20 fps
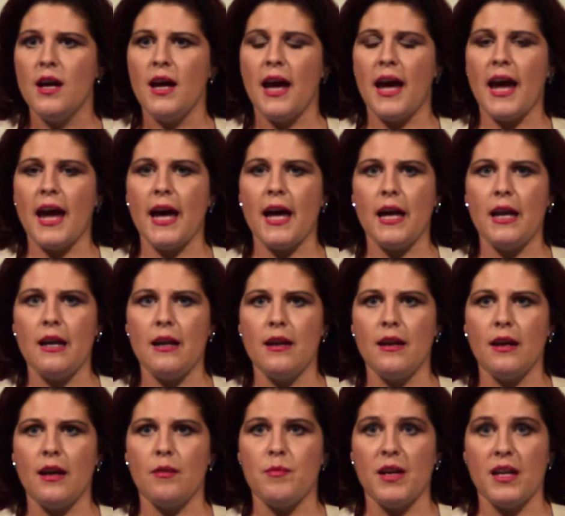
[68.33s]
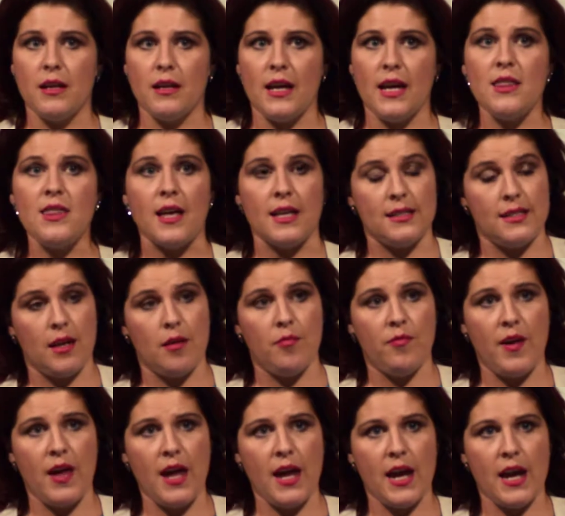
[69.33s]
And I mean, in that same
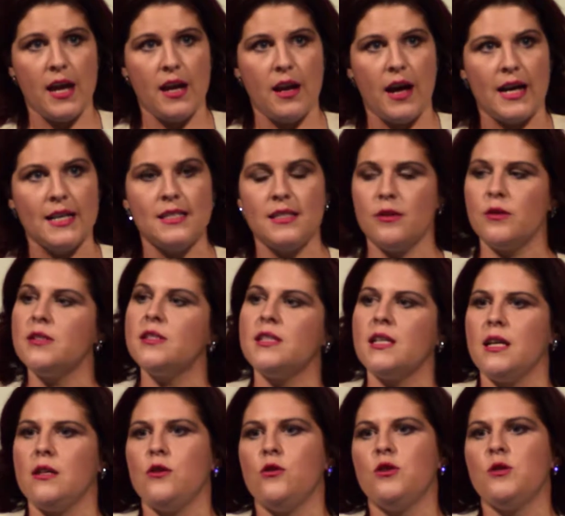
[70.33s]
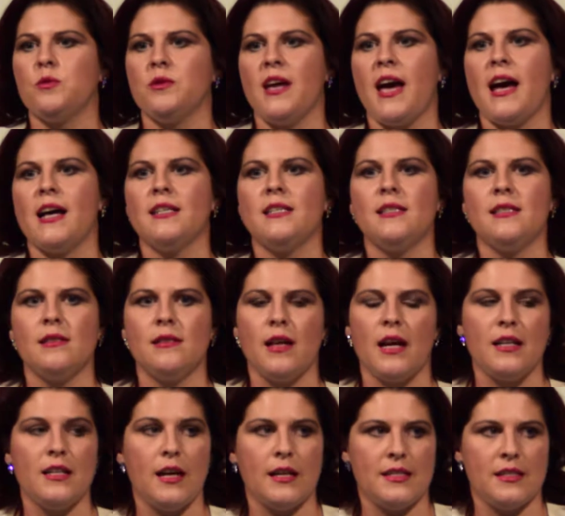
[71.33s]
vein, I still see newscasts,
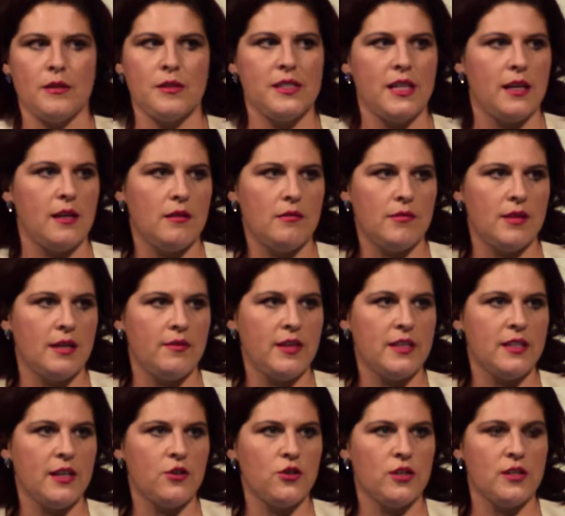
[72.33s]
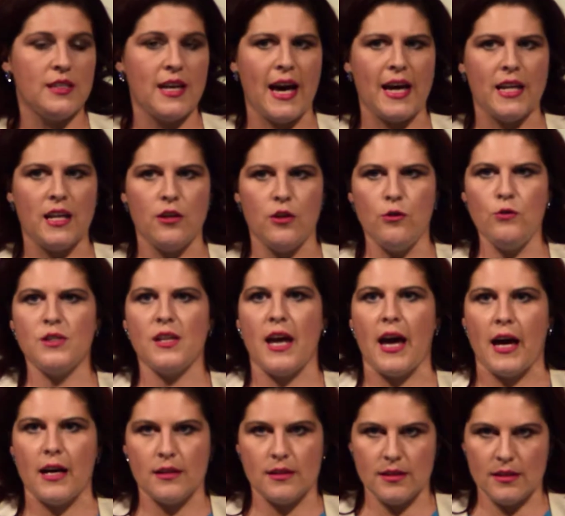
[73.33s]
I still see TV stations adding
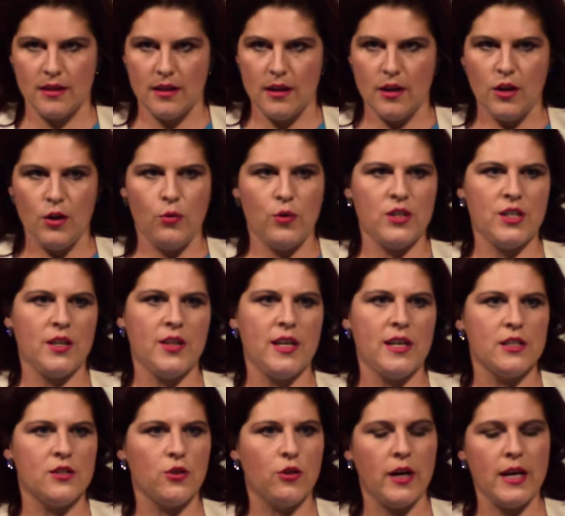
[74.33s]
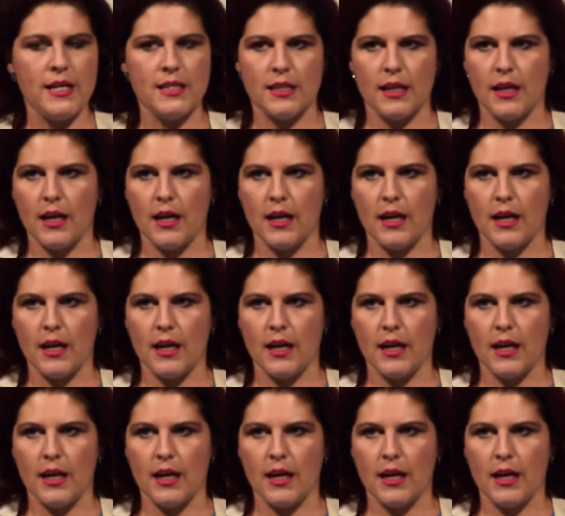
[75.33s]
newscasts, which I think is crazy.